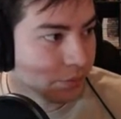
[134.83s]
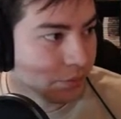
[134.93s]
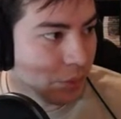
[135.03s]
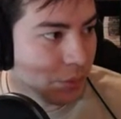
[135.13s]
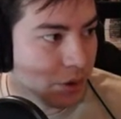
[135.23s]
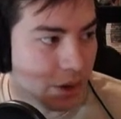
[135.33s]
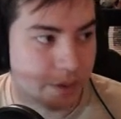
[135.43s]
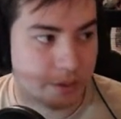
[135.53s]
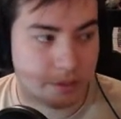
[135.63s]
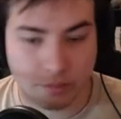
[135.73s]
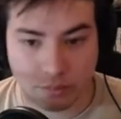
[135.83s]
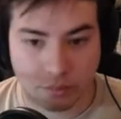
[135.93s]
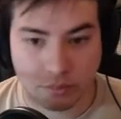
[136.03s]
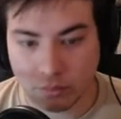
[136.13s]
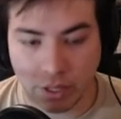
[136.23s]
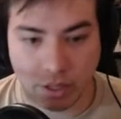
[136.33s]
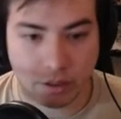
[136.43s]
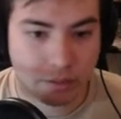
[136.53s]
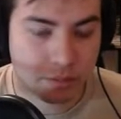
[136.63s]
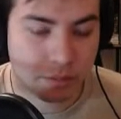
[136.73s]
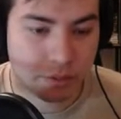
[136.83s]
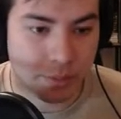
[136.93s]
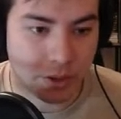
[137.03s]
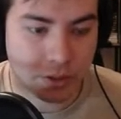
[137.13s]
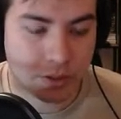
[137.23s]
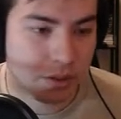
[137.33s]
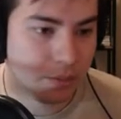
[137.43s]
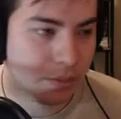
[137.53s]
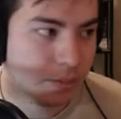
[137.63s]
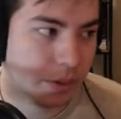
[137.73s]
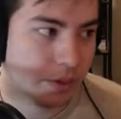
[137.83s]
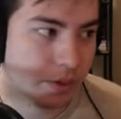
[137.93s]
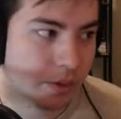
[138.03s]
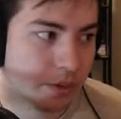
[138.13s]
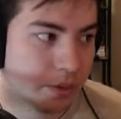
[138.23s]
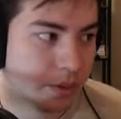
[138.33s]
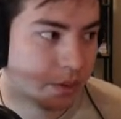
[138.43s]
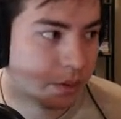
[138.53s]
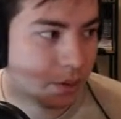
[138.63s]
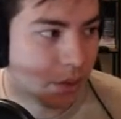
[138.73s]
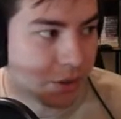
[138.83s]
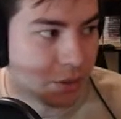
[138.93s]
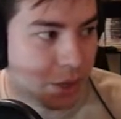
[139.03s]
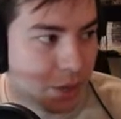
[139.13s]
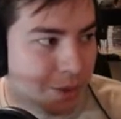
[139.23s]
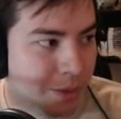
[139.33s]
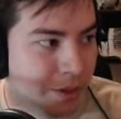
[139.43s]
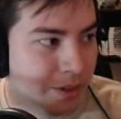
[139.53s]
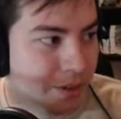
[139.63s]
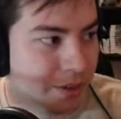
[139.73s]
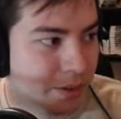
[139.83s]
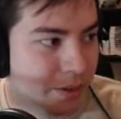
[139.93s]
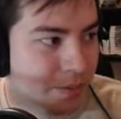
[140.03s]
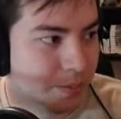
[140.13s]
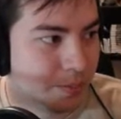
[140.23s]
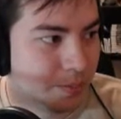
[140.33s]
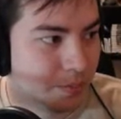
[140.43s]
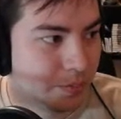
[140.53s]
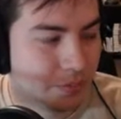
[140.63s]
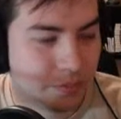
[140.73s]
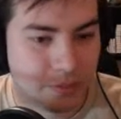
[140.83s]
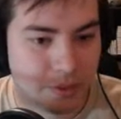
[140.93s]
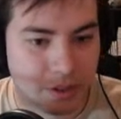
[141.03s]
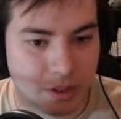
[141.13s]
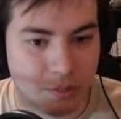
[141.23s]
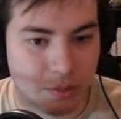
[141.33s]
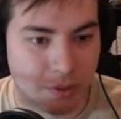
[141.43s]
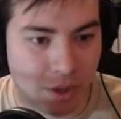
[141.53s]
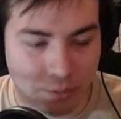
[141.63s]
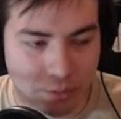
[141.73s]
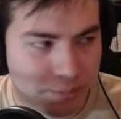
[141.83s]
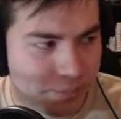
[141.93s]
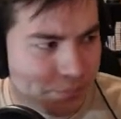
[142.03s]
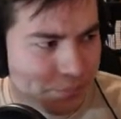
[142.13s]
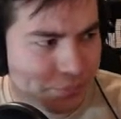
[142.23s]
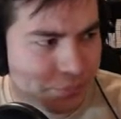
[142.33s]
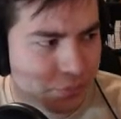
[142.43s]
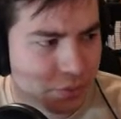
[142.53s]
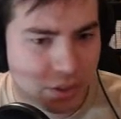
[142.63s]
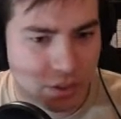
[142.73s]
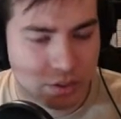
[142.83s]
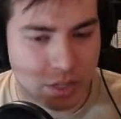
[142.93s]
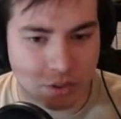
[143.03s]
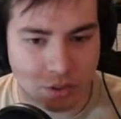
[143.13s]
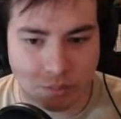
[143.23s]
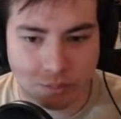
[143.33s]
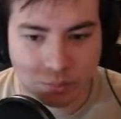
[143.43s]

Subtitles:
Maybe not the best, but actually playable and limited. So just give him a 5. Take 2.